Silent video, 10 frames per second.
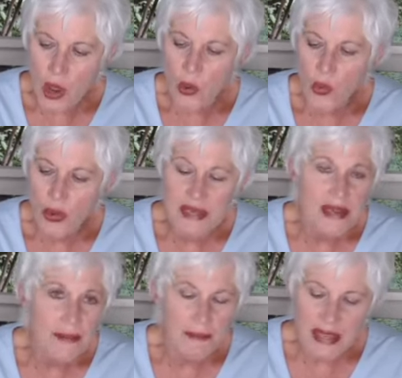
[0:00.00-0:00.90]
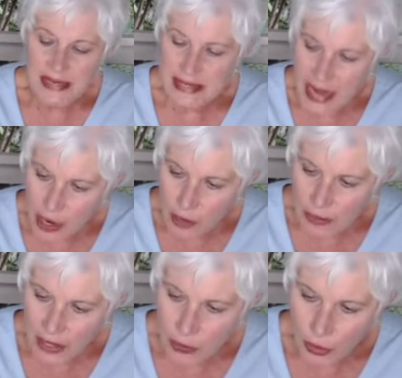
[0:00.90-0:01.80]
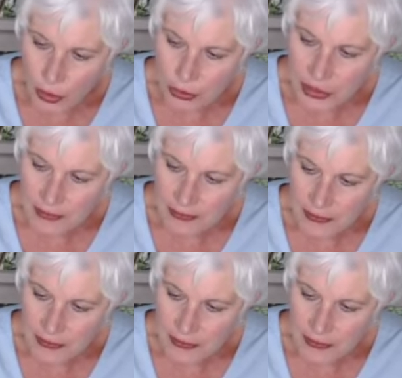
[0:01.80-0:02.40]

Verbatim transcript: wouldn't it be terribly rude